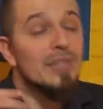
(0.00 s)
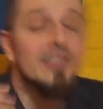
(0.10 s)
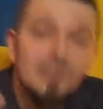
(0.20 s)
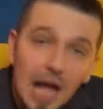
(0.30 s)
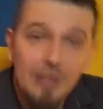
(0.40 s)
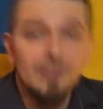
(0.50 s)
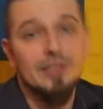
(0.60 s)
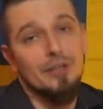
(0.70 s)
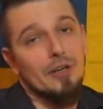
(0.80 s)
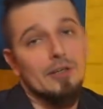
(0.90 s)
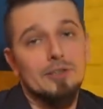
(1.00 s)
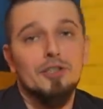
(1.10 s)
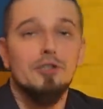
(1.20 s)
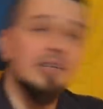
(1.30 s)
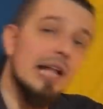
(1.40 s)
it's not their
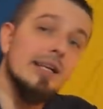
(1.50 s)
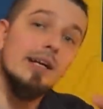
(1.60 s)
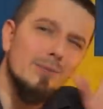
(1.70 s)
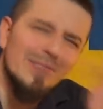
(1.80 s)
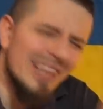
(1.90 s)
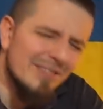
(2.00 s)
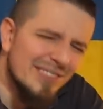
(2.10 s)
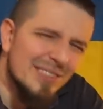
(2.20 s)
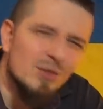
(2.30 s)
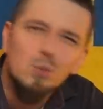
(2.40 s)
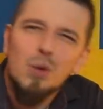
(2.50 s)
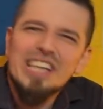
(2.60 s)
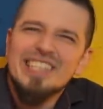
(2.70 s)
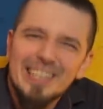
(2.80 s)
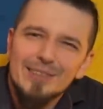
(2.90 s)
culture, and that kind of leftist
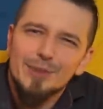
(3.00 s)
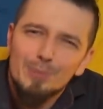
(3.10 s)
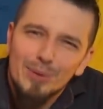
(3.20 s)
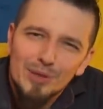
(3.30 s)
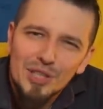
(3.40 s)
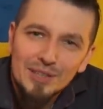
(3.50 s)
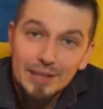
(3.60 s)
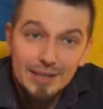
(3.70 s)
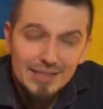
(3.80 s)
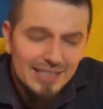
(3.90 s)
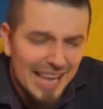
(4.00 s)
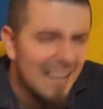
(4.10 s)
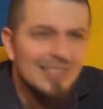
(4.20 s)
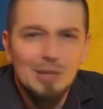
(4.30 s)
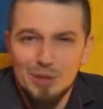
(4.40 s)
white guilt bullshit is
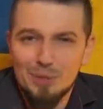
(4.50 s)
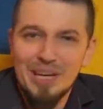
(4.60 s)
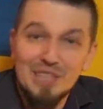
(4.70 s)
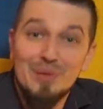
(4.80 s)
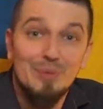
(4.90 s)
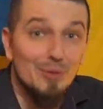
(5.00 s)
exactly what makes people